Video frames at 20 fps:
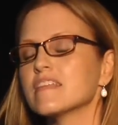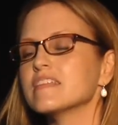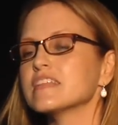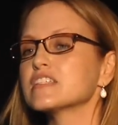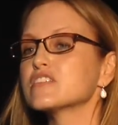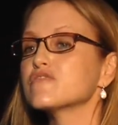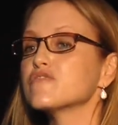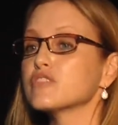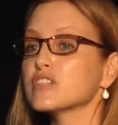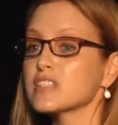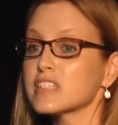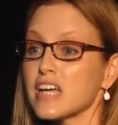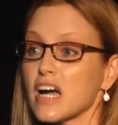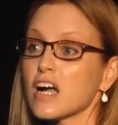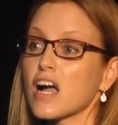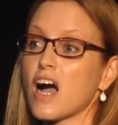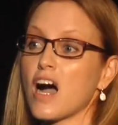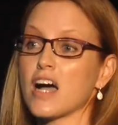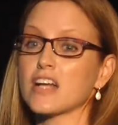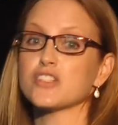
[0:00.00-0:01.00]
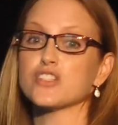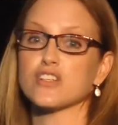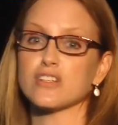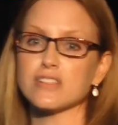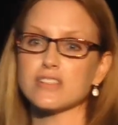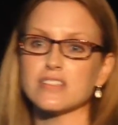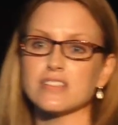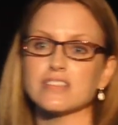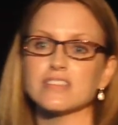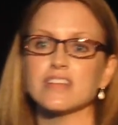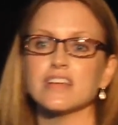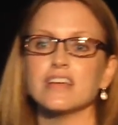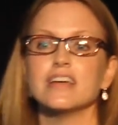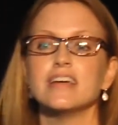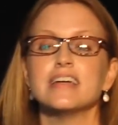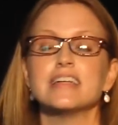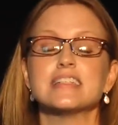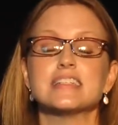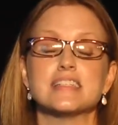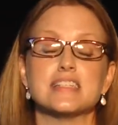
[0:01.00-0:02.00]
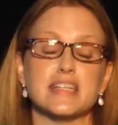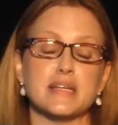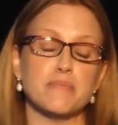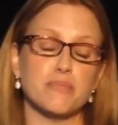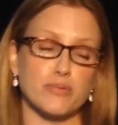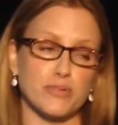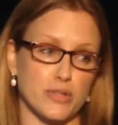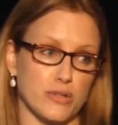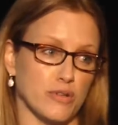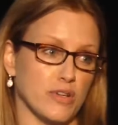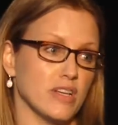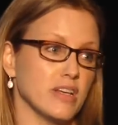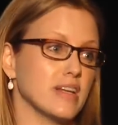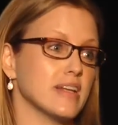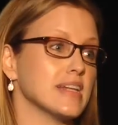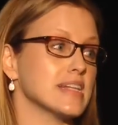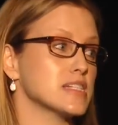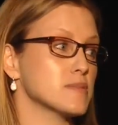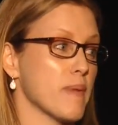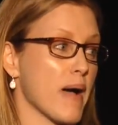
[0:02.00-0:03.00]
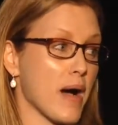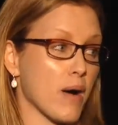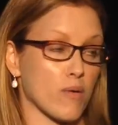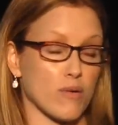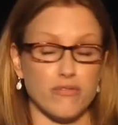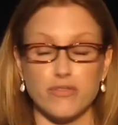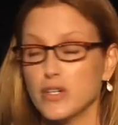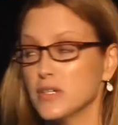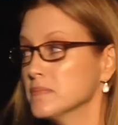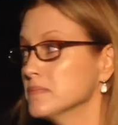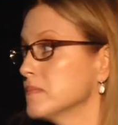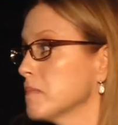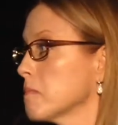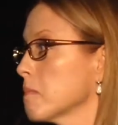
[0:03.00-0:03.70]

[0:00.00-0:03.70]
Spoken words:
This is really unconscious, it's deep-rooted, and it's powerful.